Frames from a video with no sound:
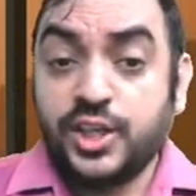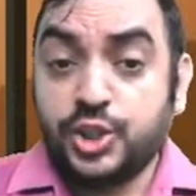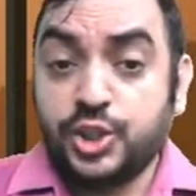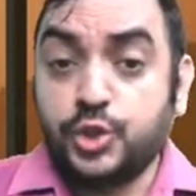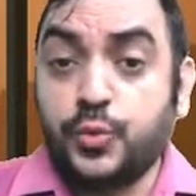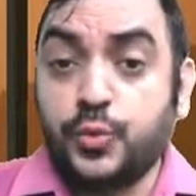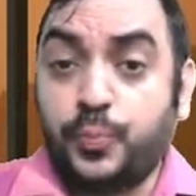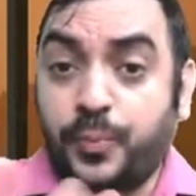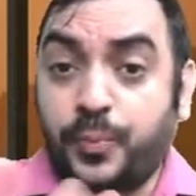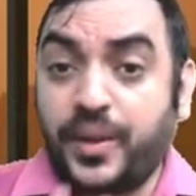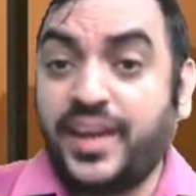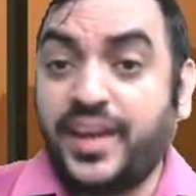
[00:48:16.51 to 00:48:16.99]

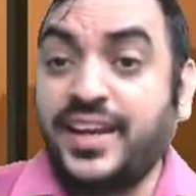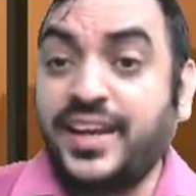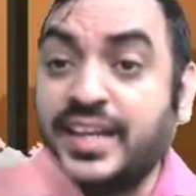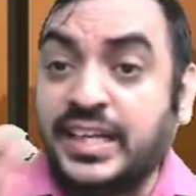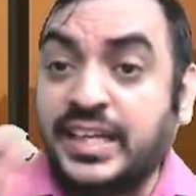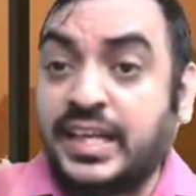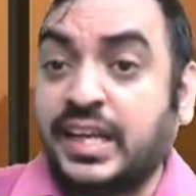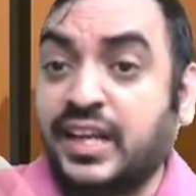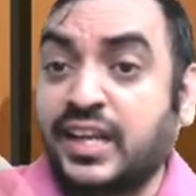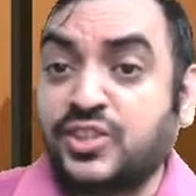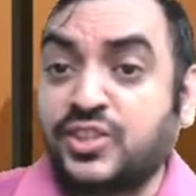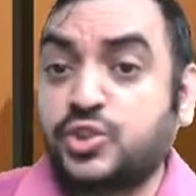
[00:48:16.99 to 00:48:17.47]
you pay
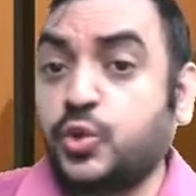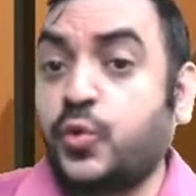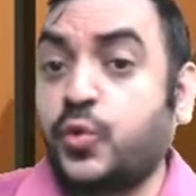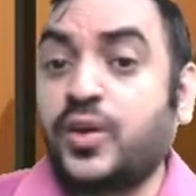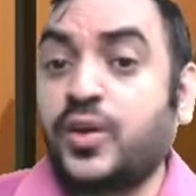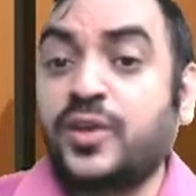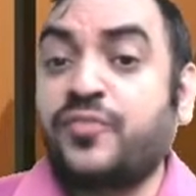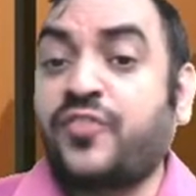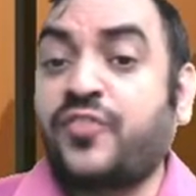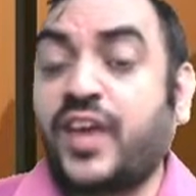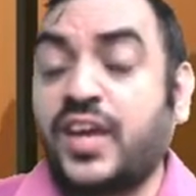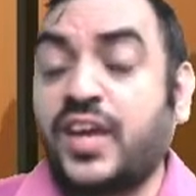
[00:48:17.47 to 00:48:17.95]
interest
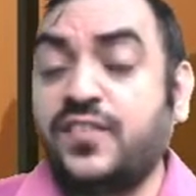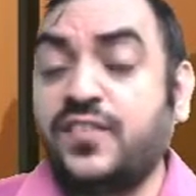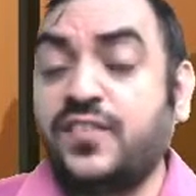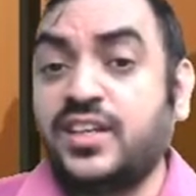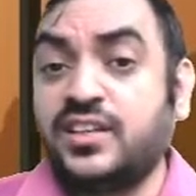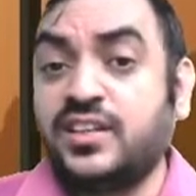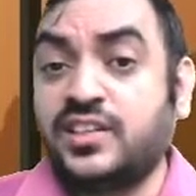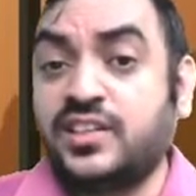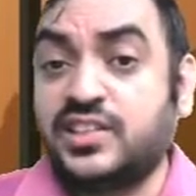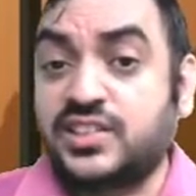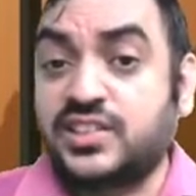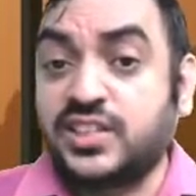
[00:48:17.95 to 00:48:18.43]
over 5
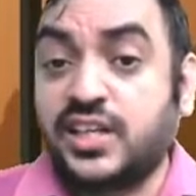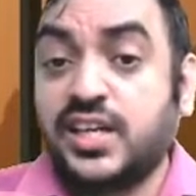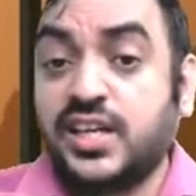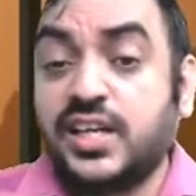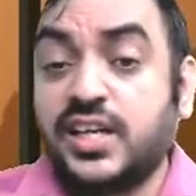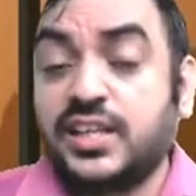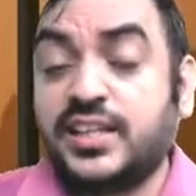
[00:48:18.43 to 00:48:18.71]
years.